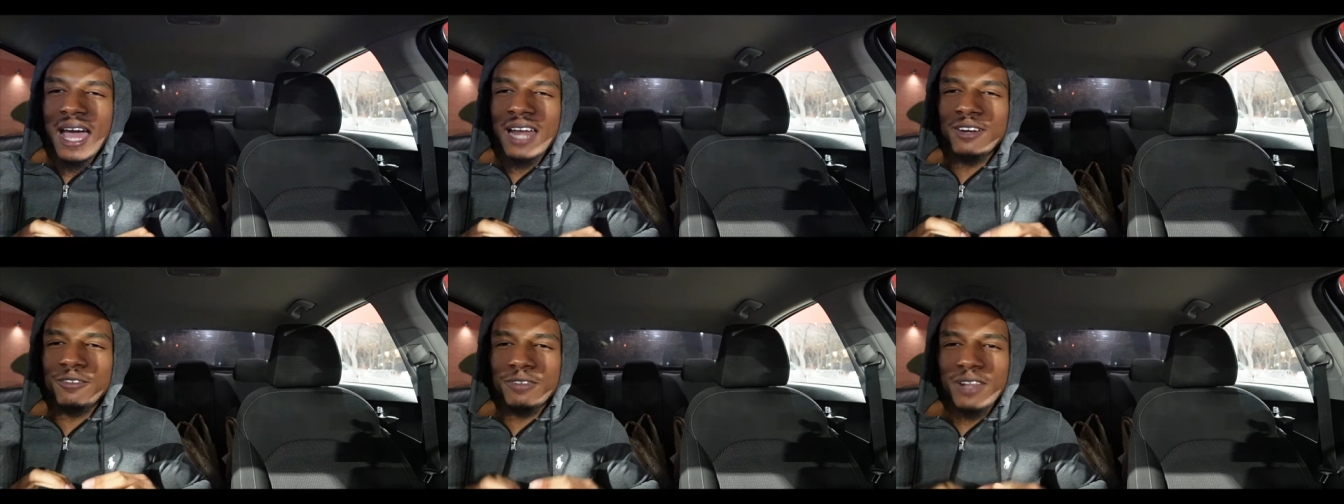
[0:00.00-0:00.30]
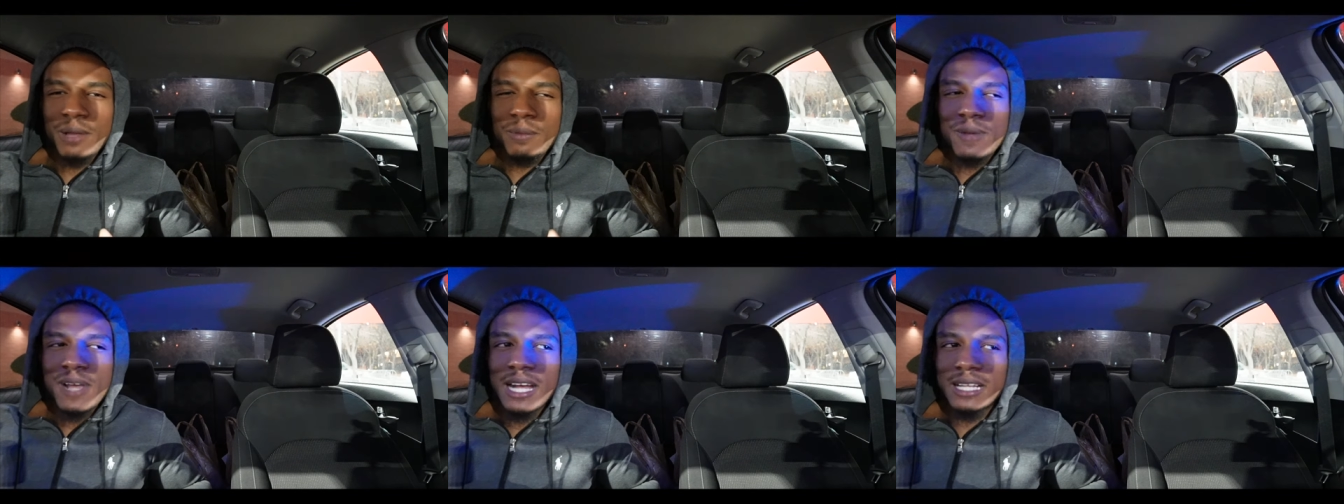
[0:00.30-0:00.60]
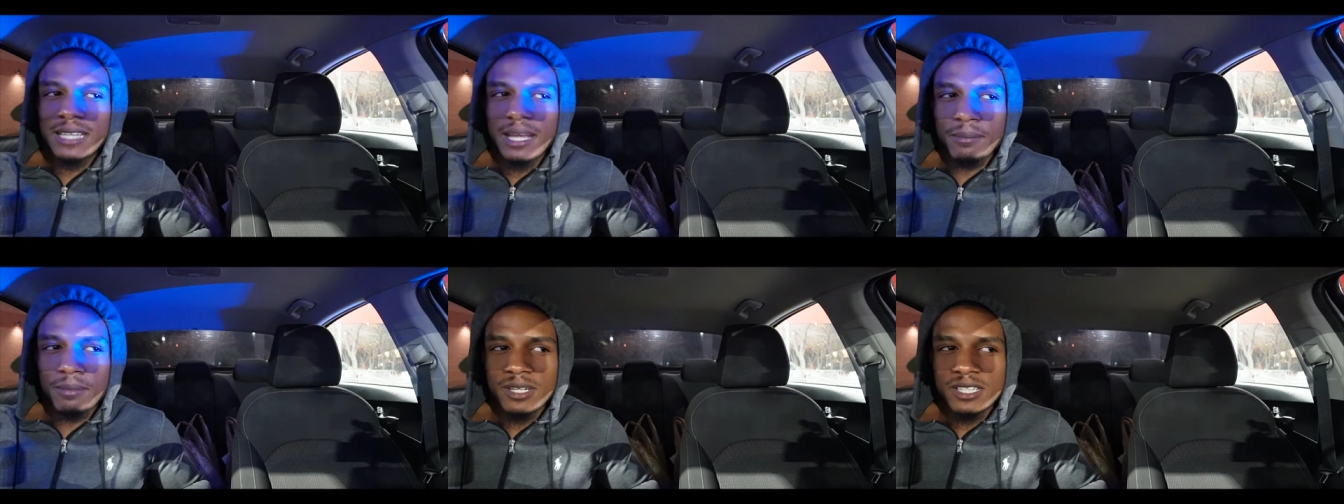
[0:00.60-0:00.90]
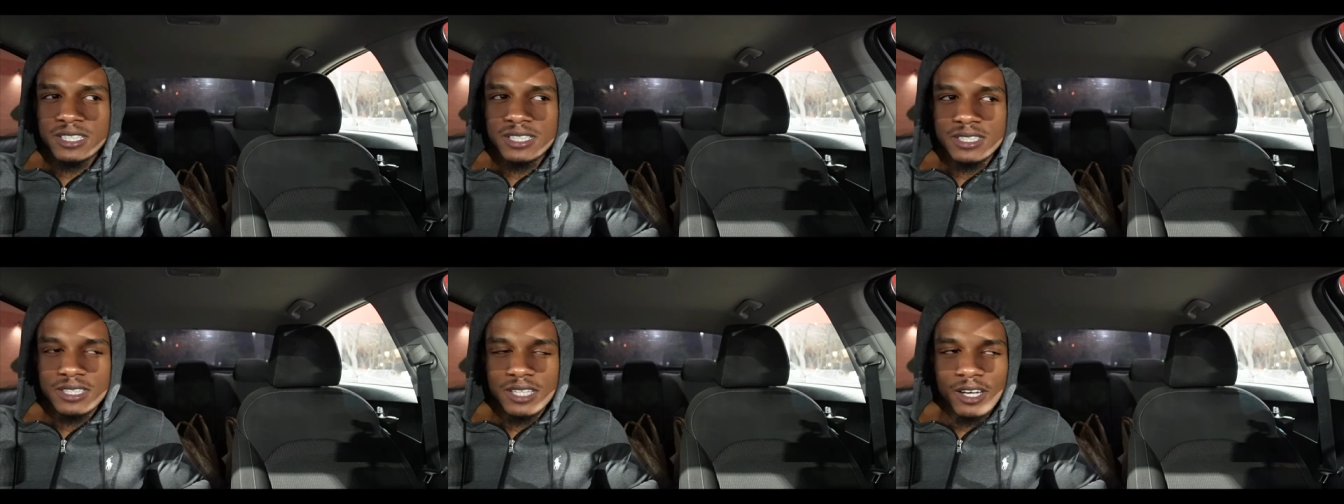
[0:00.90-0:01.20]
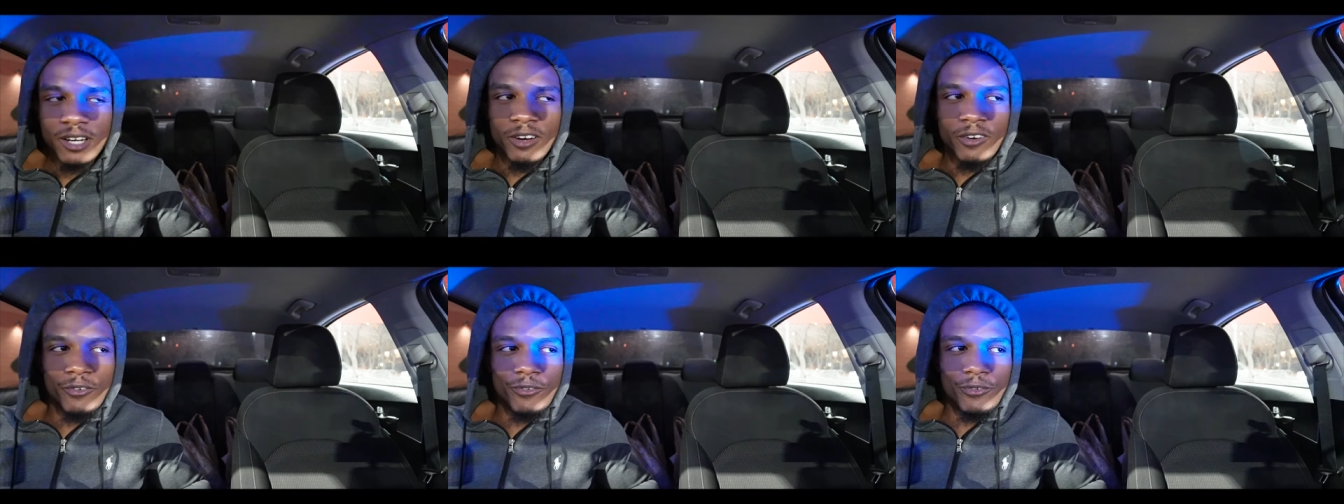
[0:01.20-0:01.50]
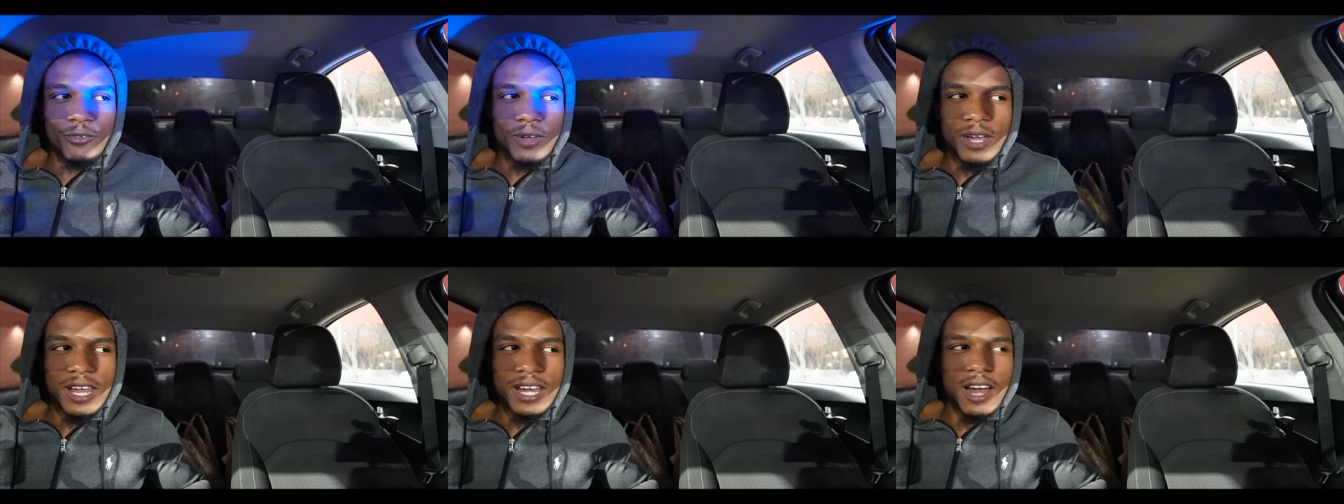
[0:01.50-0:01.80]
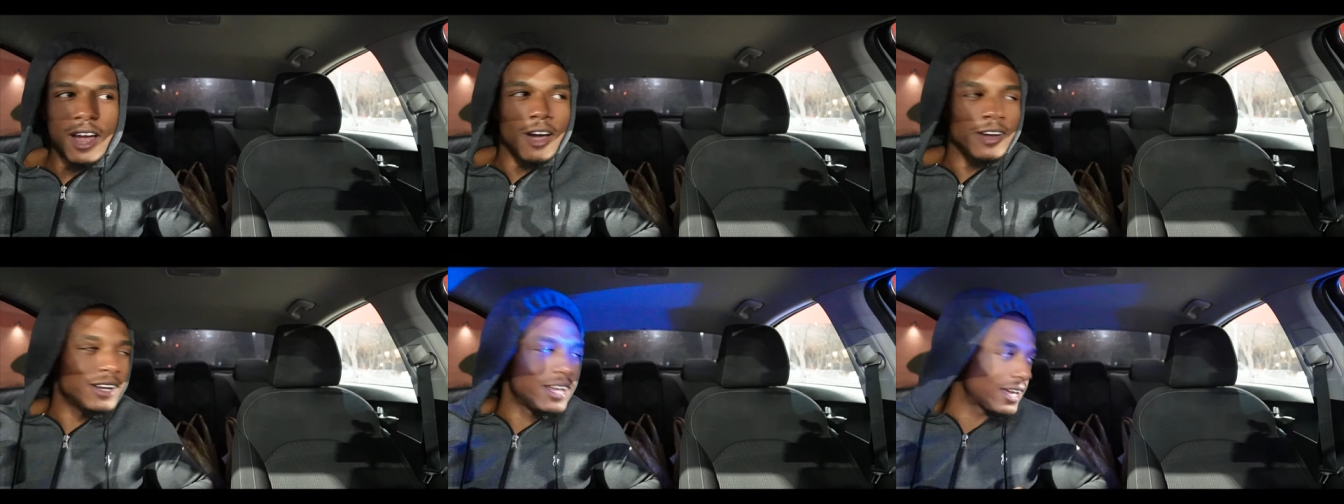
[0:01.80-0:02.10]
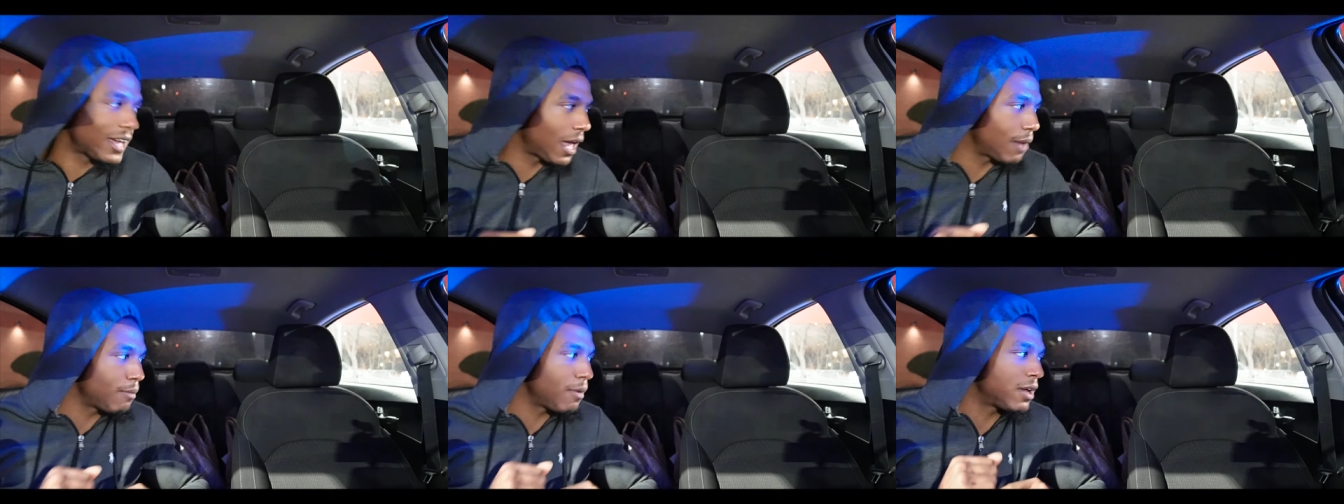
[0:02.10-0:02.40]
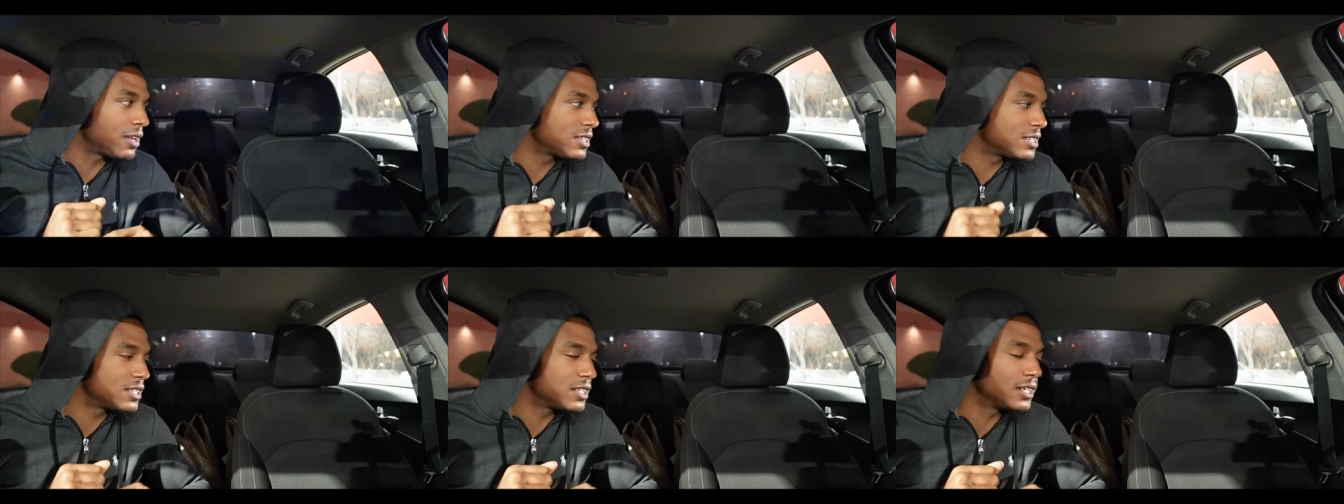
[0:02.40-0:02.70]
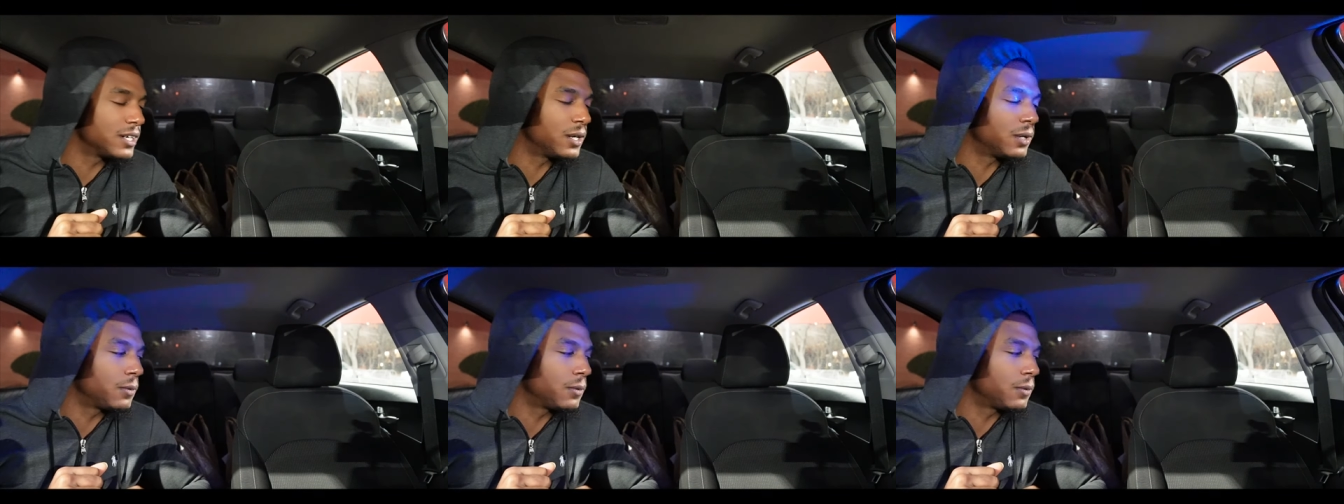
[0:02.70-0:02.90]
i don't feel like we got that much stuff and all that came out to